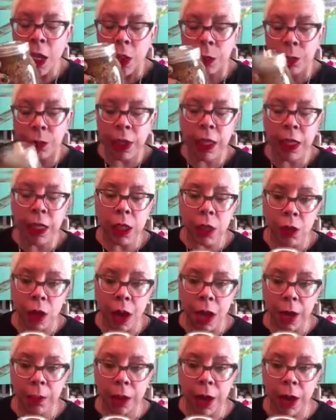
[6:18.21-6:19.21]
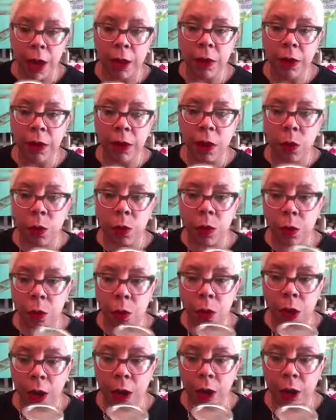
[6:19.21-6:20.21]
You put it in a crock pot with
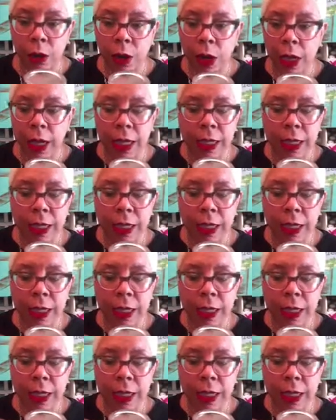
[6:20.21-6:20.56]
water.